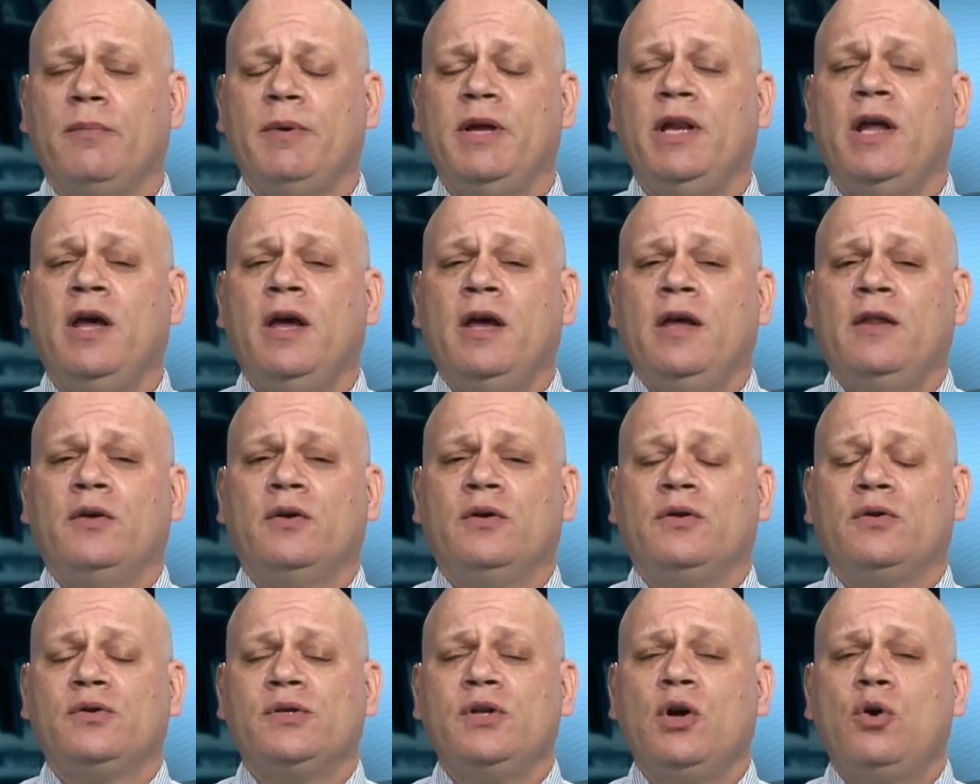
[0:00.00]
I mean,
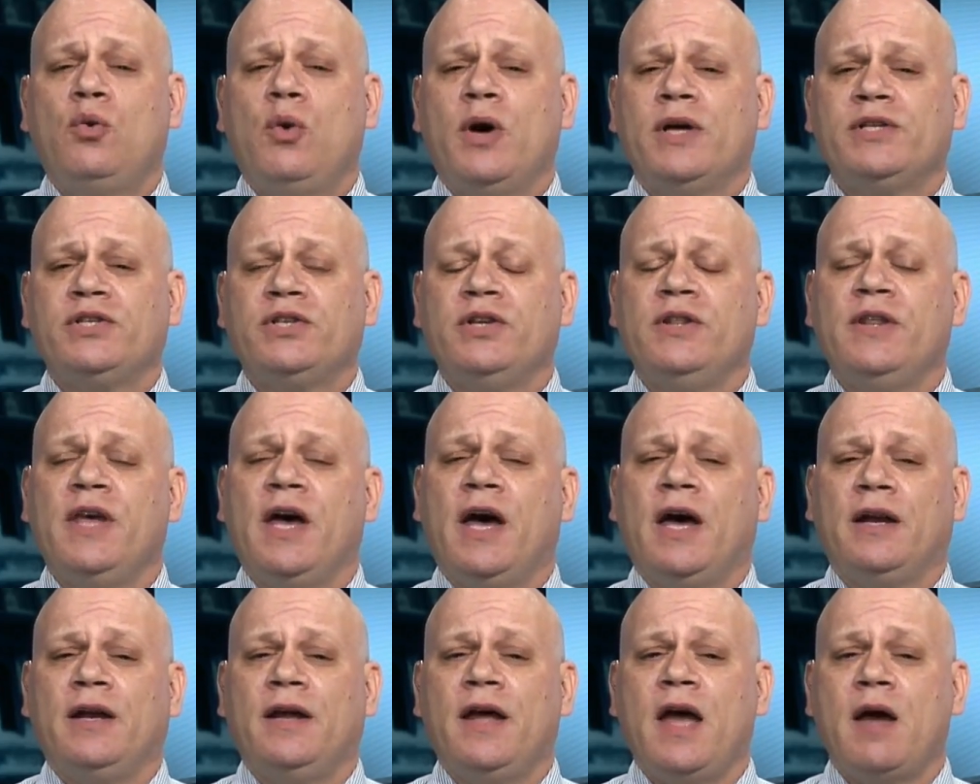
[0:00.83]
there, there's no question
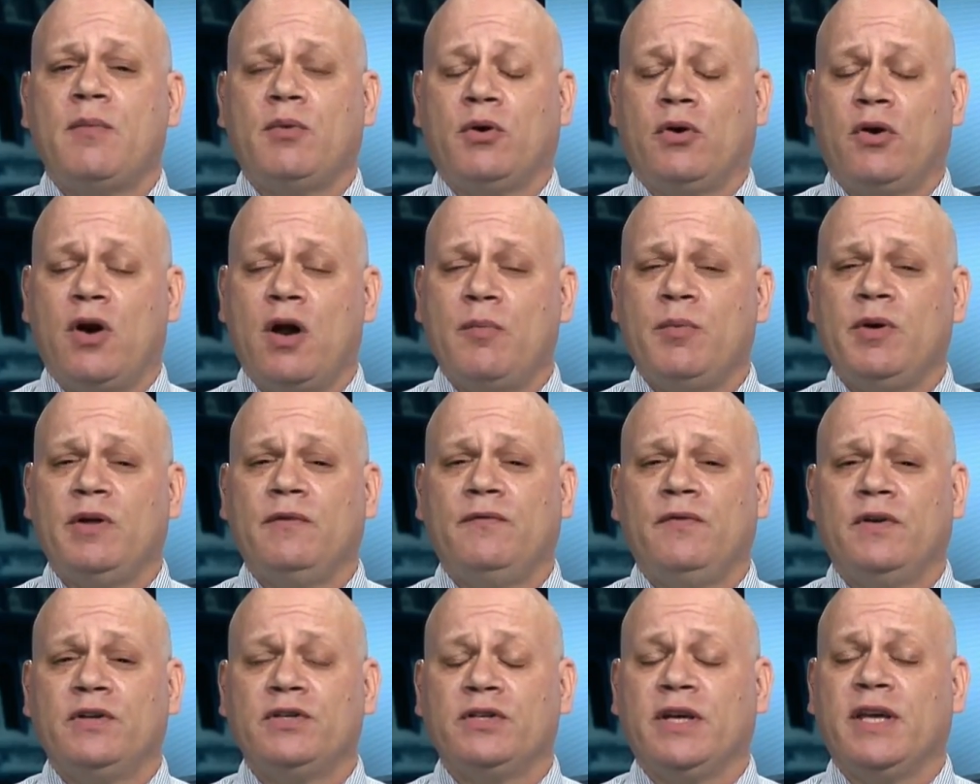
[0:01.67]
that Abercrombie
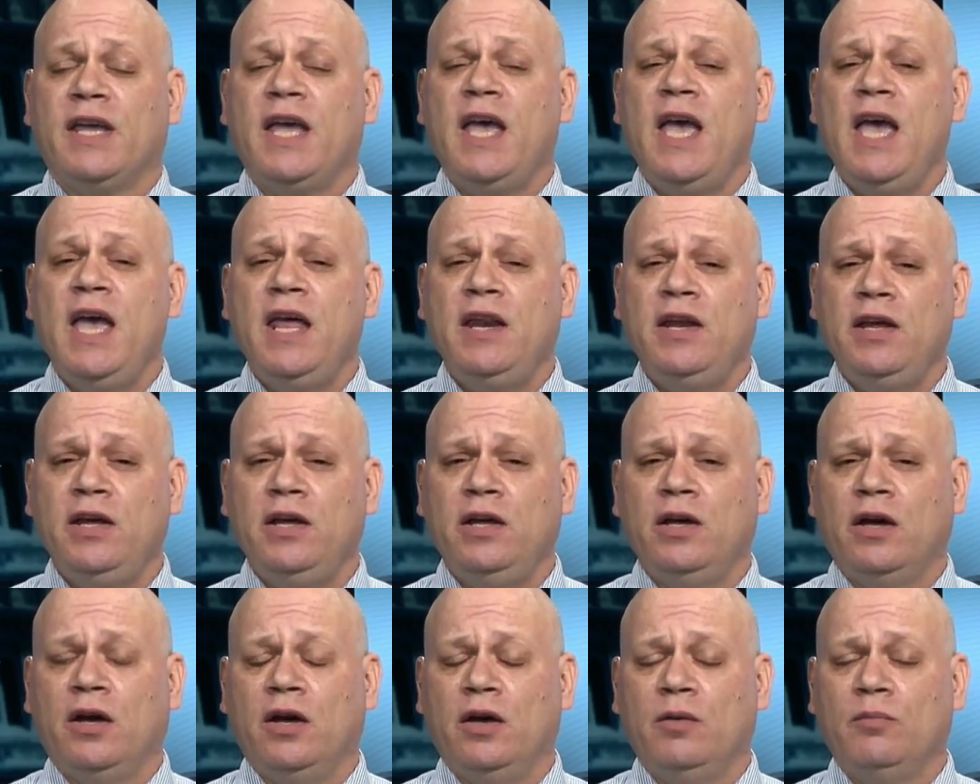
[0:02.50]
and Fitch, like
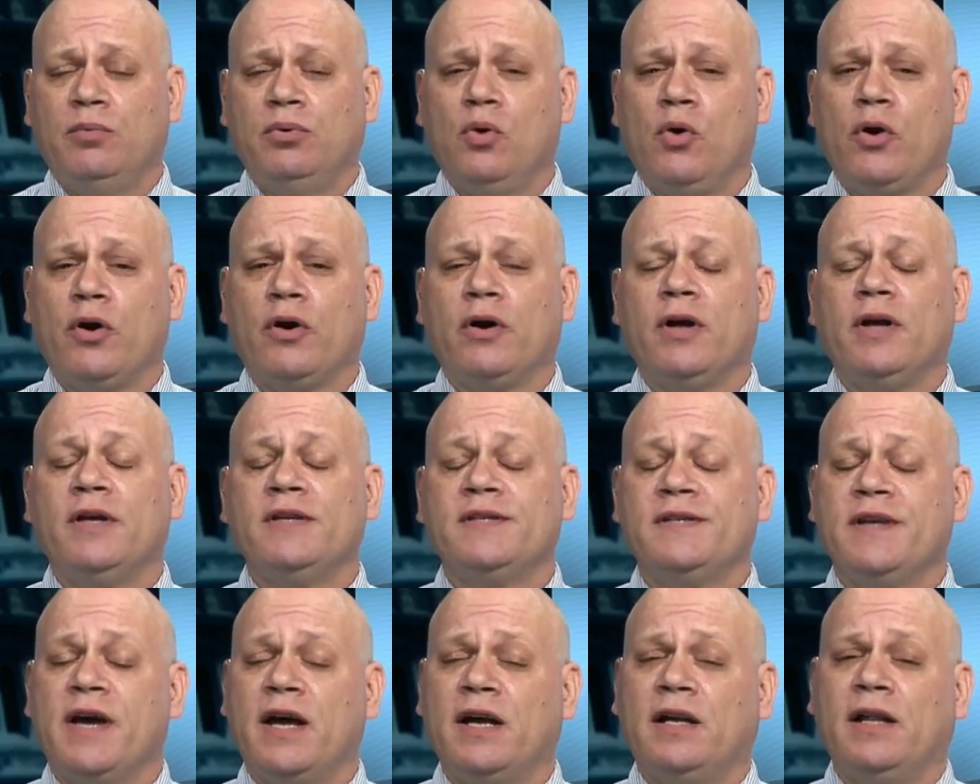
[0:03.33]
any uh, employer,
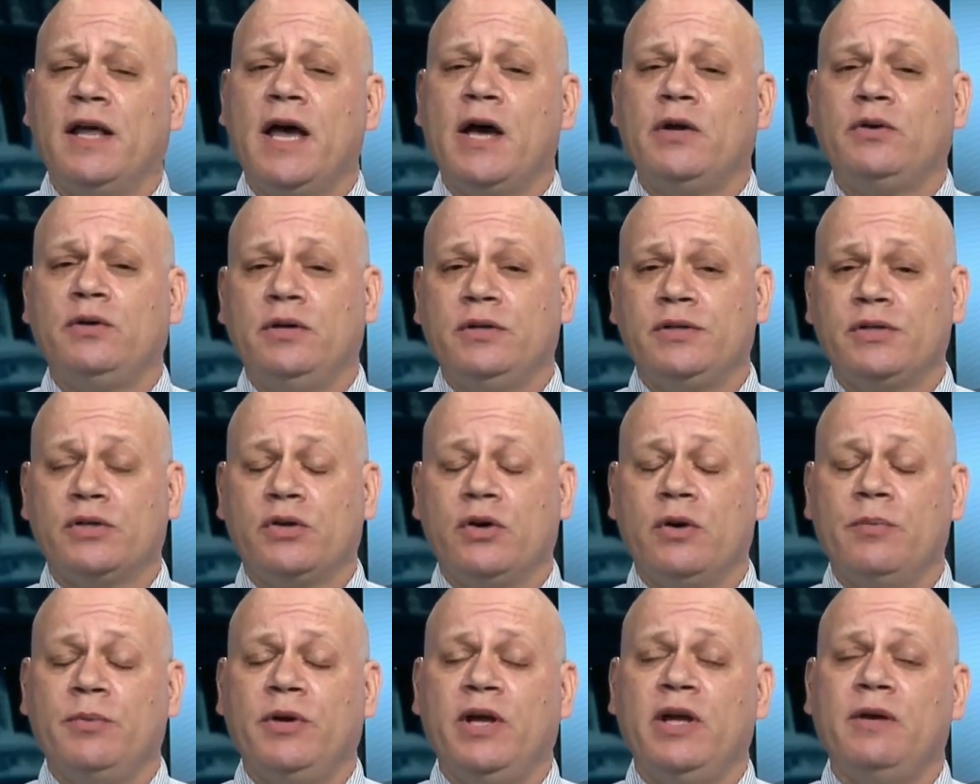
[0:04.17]
is not allowed to
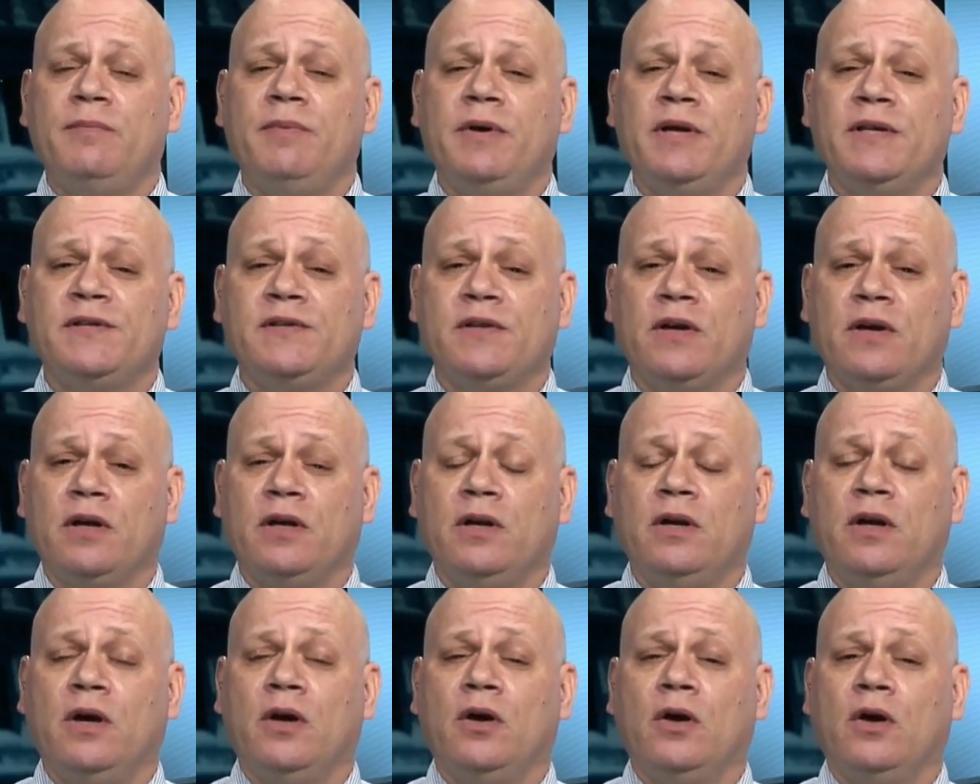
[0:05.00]
discriminate based
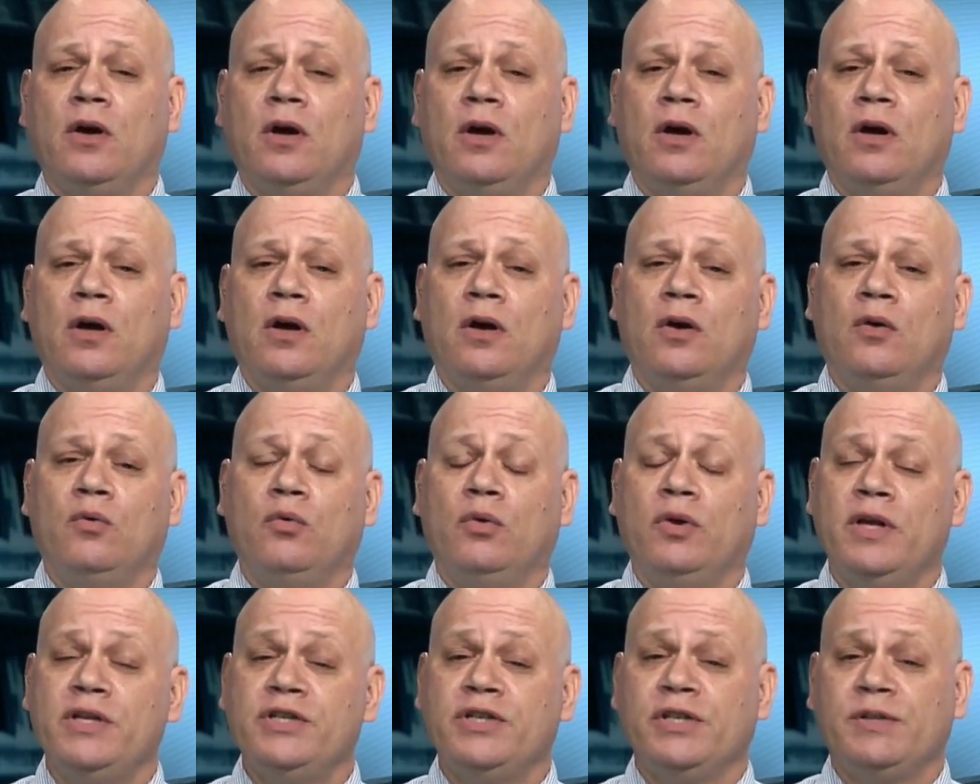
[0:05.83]
on uh, uh
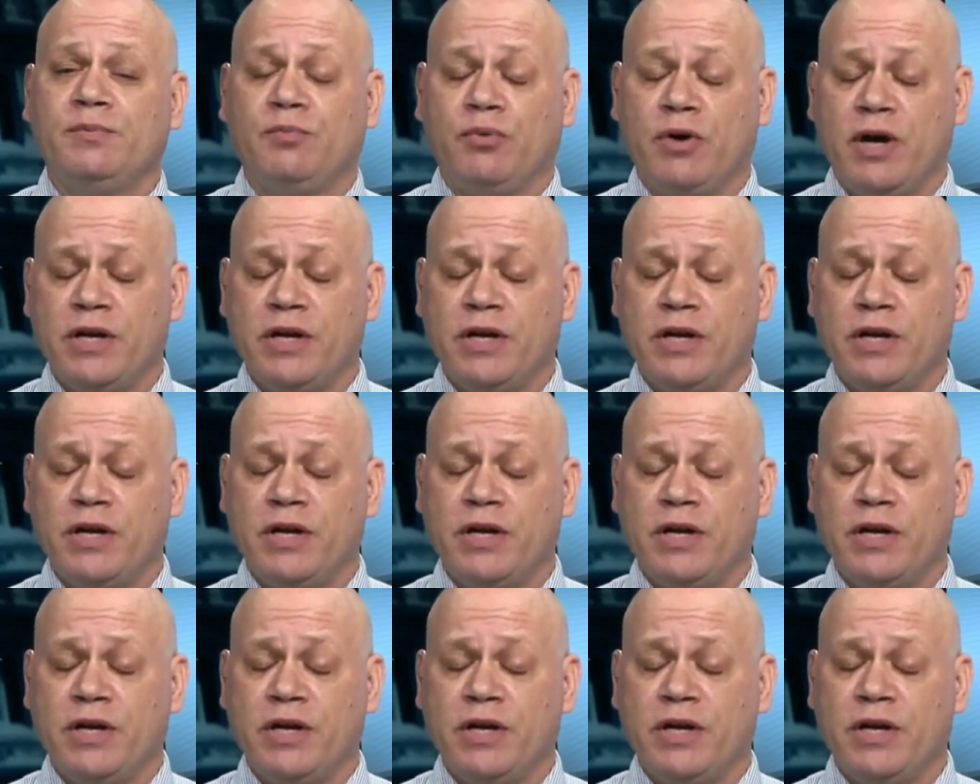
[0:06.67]
religious